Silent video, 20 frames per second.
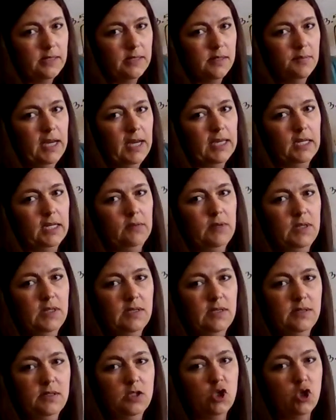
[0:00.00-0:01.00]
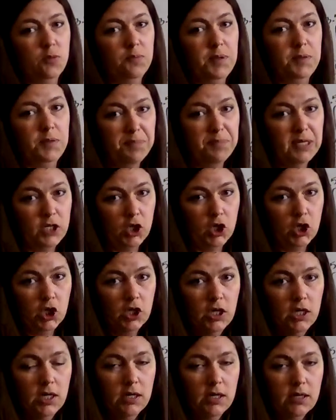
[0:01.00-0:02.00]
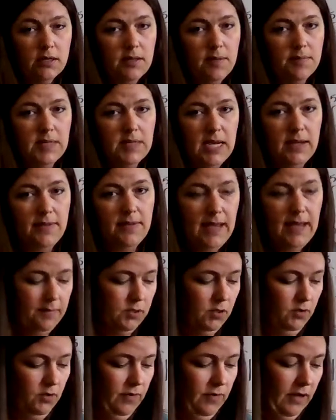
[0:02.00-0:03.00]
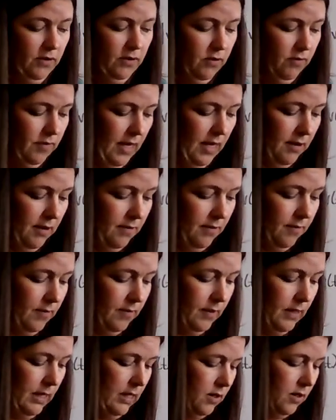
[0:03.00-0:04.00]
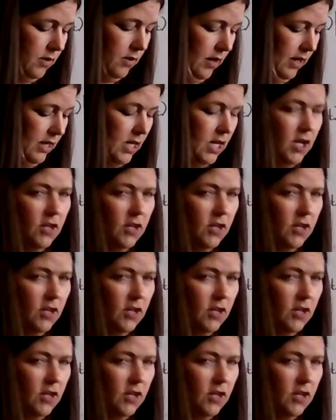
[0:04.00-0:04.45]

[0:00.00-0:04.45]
some negative, and this should be bigger because I'm taking the absolute value of that. Okay?